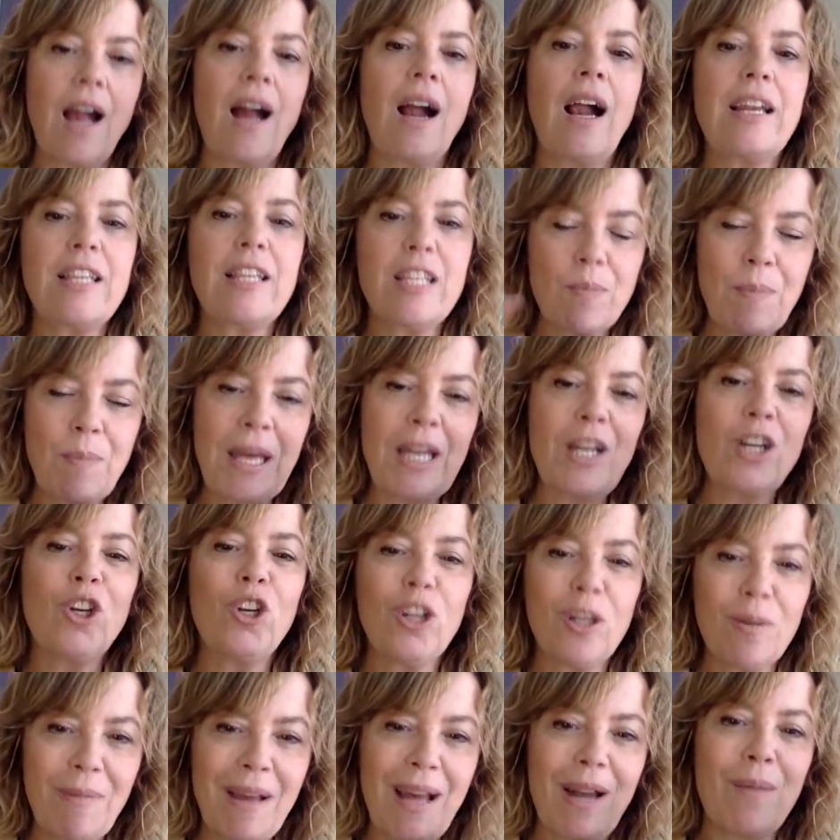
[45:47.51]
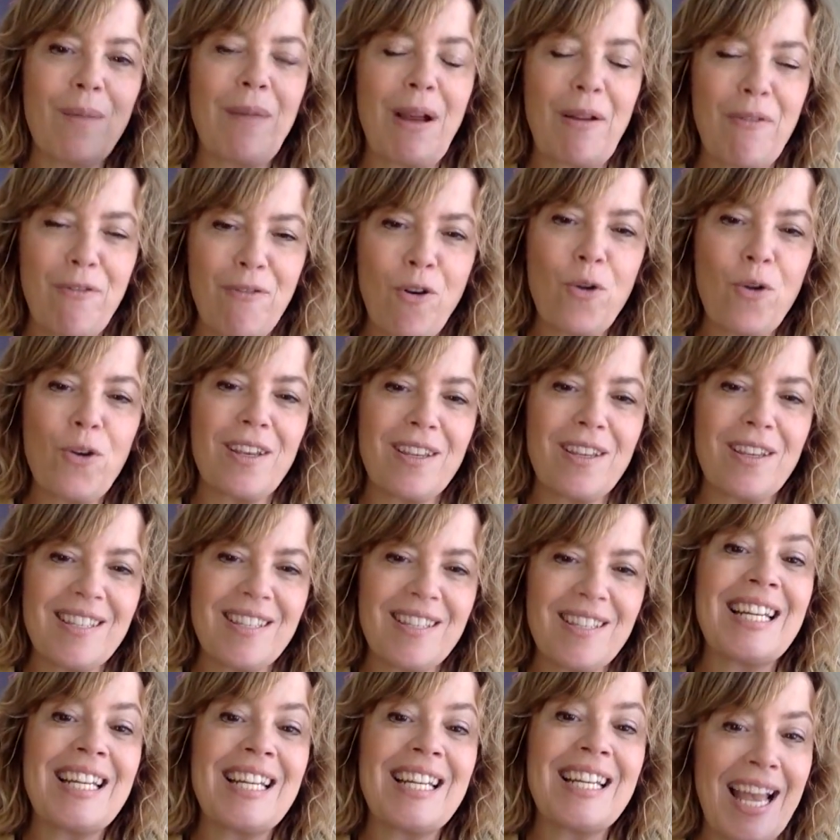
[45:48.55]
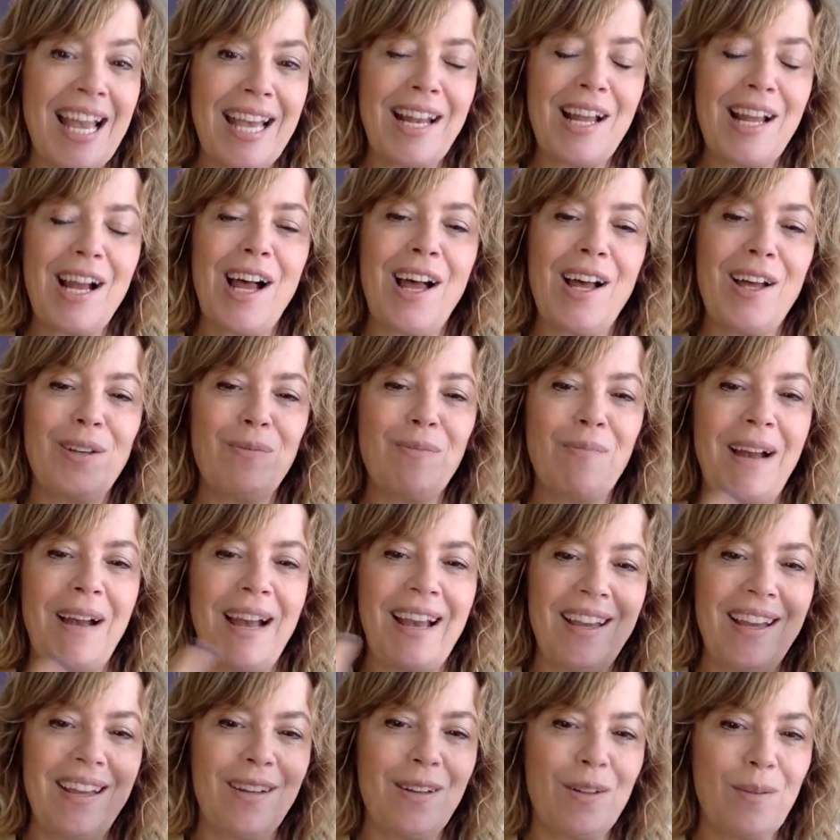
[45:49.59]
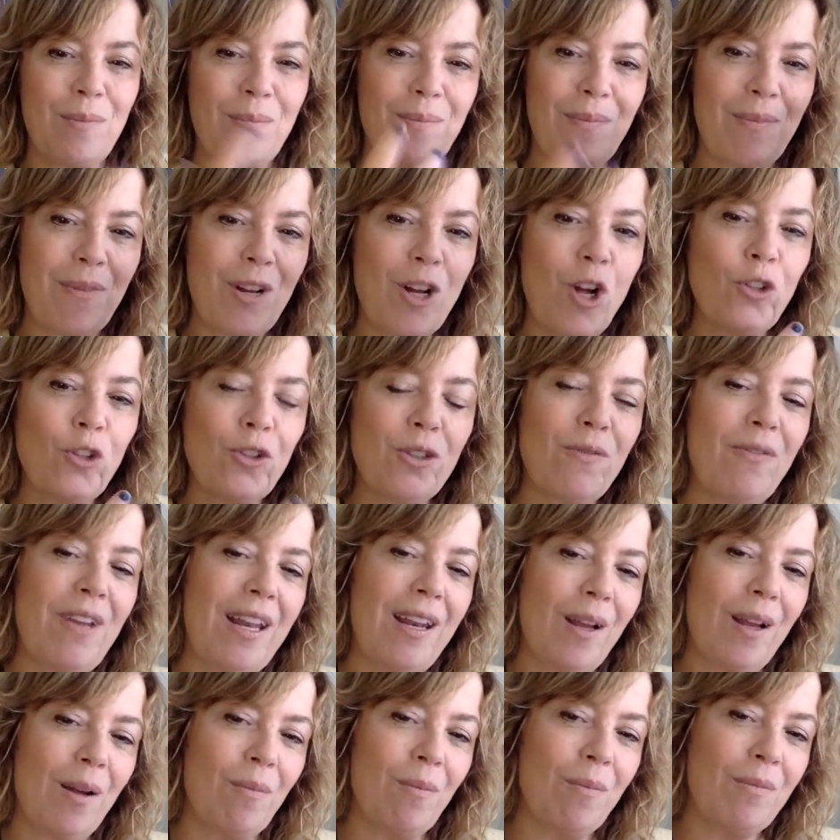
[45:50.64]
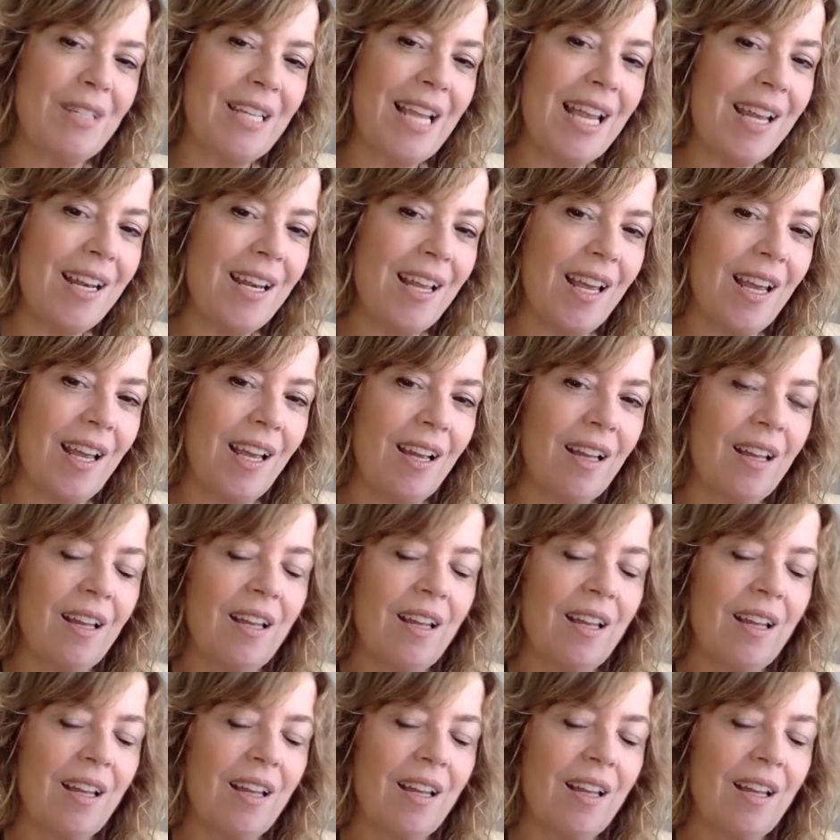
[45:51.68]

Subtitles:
I spent a good amount of my focus tonight on my cultivating dating.